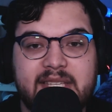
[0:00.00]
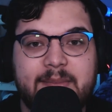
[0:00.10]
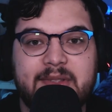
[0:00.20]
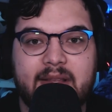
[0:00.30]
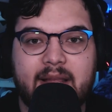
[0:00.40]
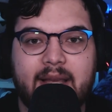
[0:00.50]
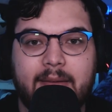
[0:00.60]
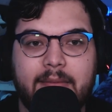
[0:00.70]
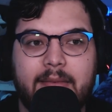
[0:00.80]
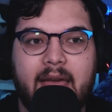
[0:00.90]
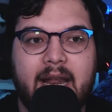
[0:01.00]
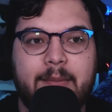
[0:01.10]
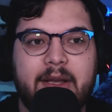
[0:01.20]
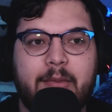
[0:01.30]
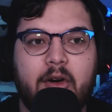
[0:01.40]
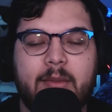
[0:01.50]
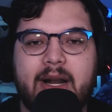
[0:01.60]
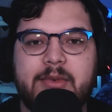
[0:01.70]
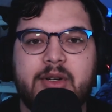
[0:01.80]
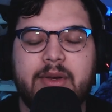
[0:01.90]
some tips on like getting big
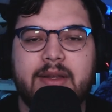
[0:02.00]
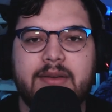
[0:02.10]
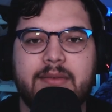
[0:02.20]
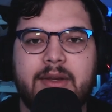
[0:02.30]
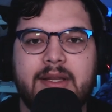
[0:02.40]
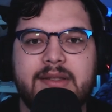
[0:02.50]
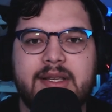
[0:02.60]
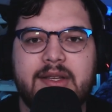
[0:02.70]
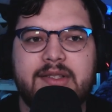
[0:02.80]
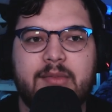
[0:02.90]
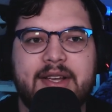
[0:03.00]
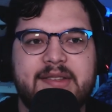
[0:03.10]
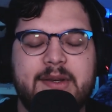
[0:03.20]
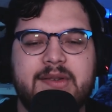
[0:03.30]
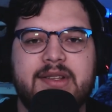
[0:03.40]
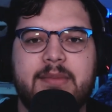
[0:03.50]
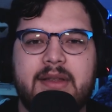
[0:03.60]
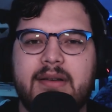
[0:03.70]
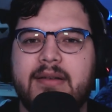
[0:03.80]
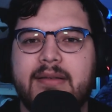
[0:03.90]
Pokemon, I'm sure we can we can send you some recipes or
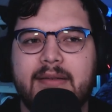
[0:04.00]
something.